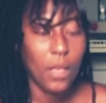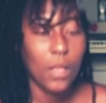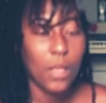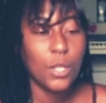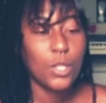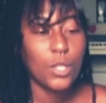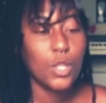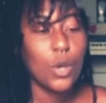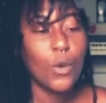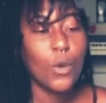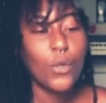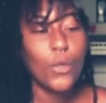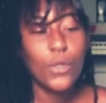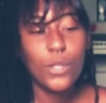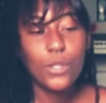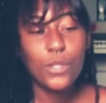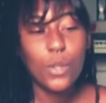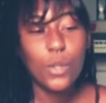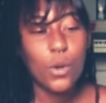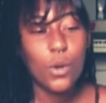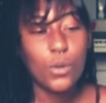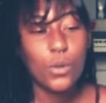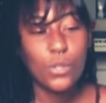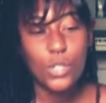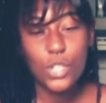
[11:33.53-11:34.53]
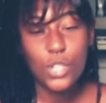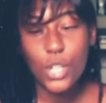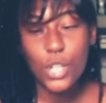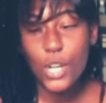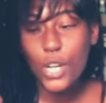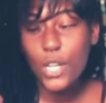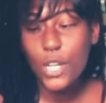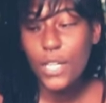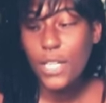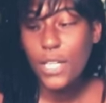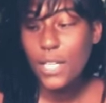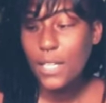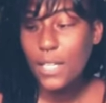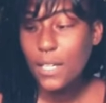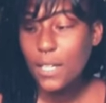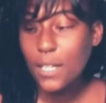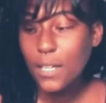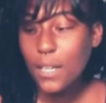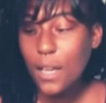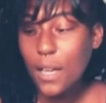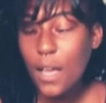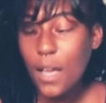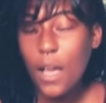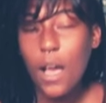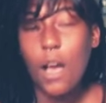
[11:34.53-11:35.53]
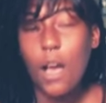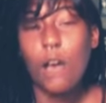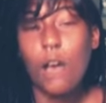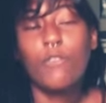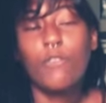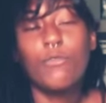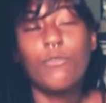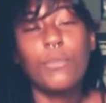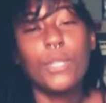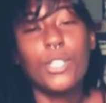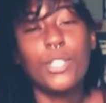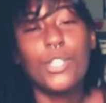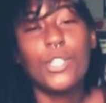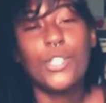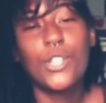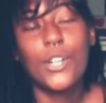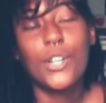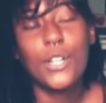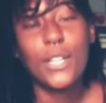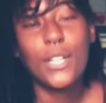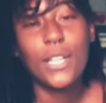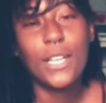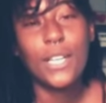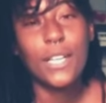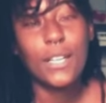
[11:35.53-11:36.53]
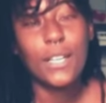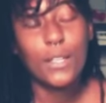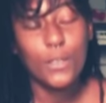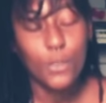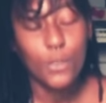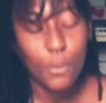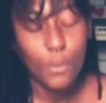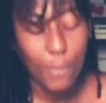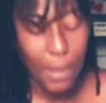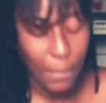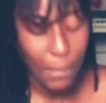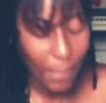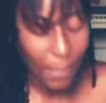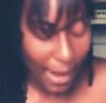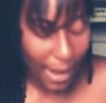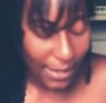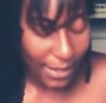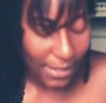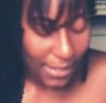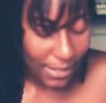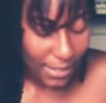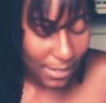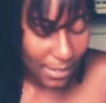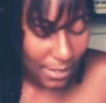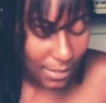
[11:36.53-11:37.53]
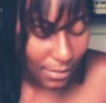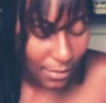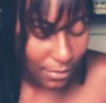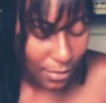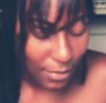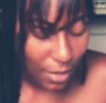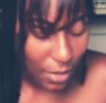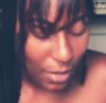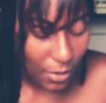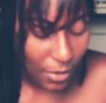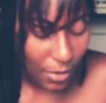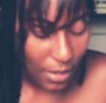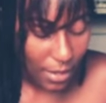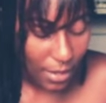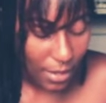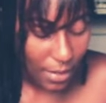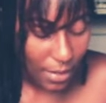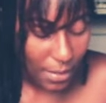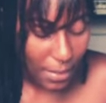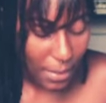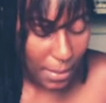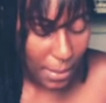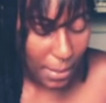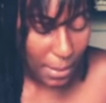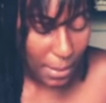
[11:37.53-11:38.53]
So this whole journey of me journeying through my practices of yoga,